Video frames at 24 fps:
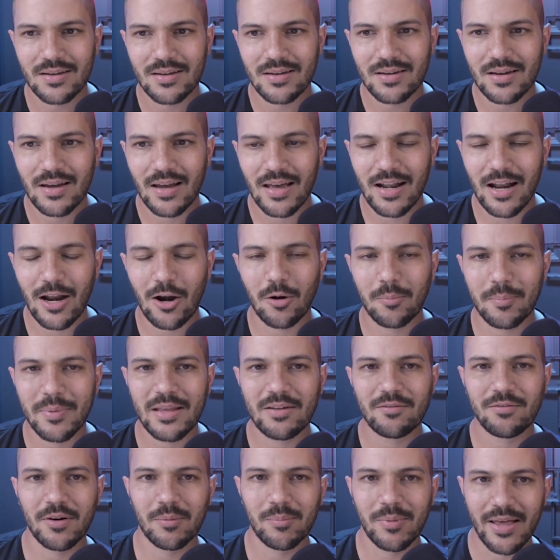And I don't
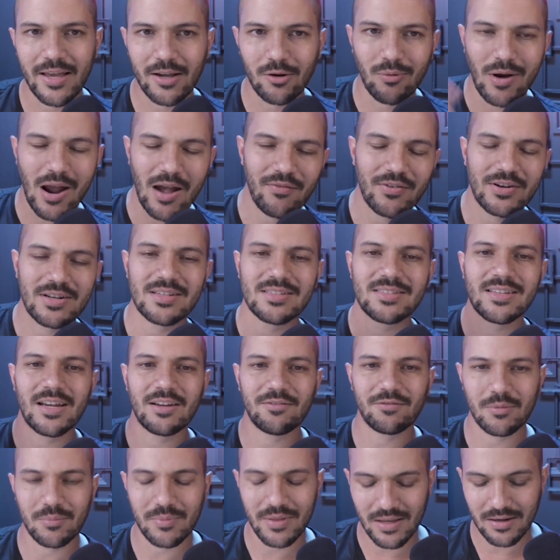mean from like graphic design,
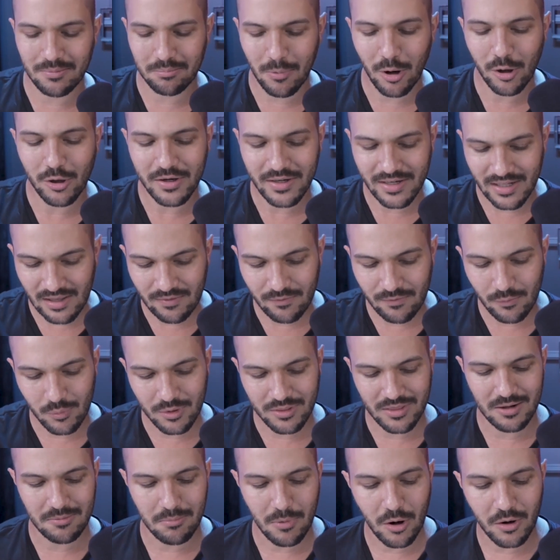from like marketing. Even
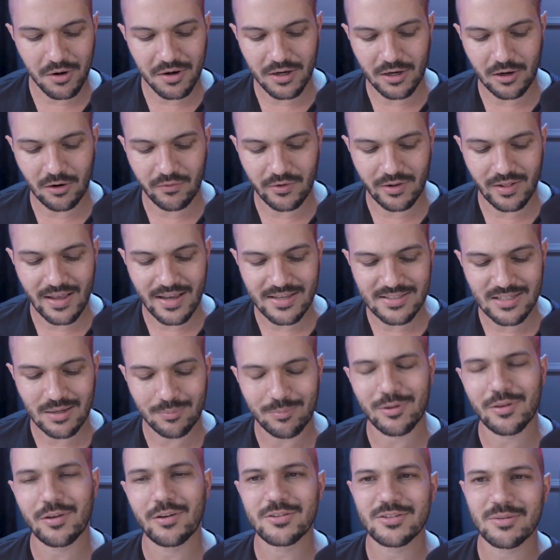within marketing over the last couple
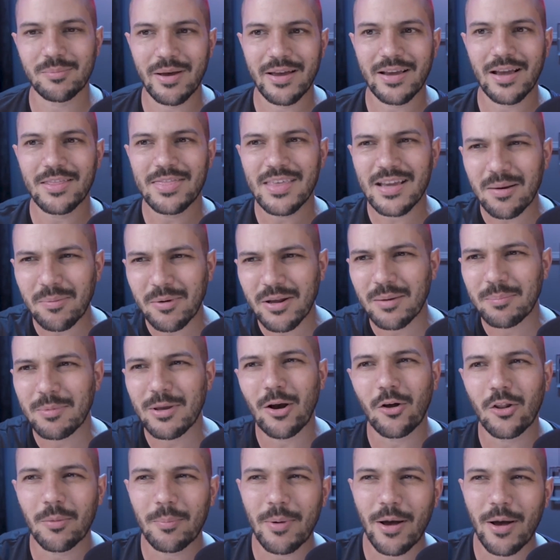of years, I'm like, I think I'm going to be
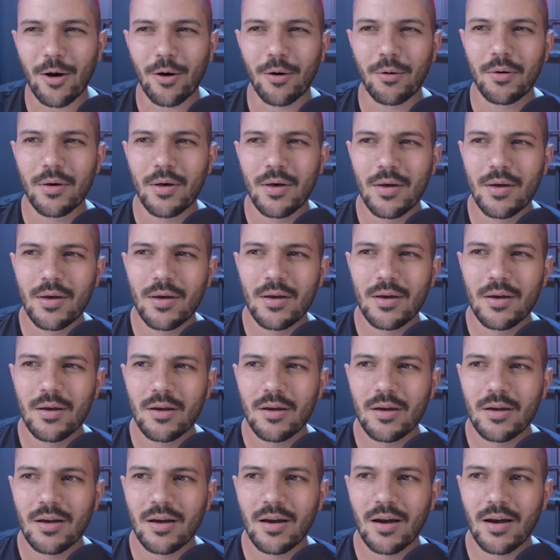all about.
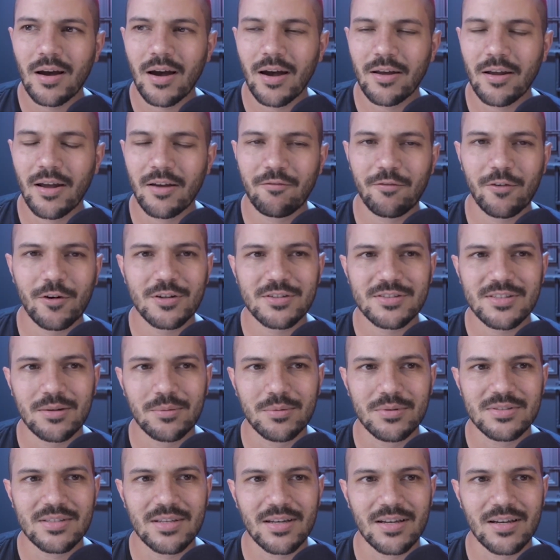At first, I
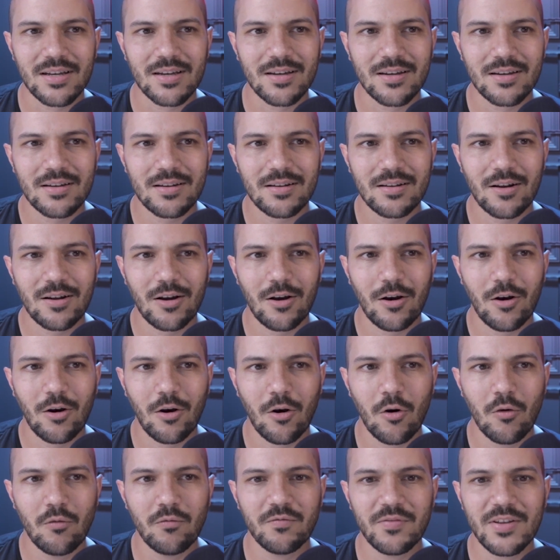was
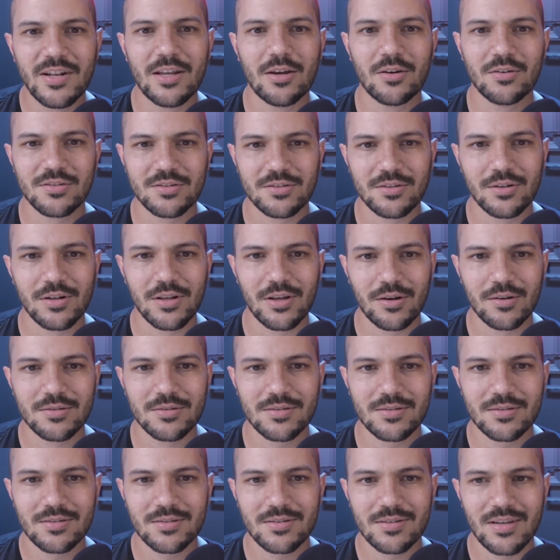home video
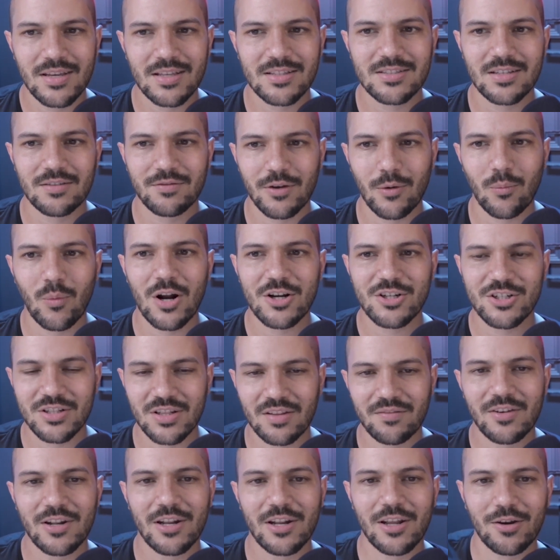studios. Hence, if you're watching
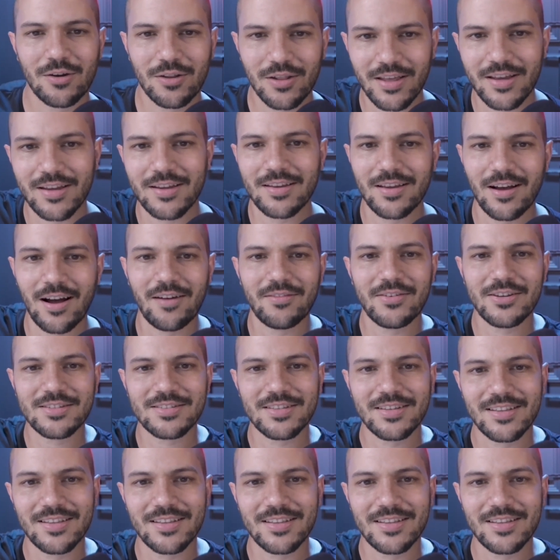the video, like obviously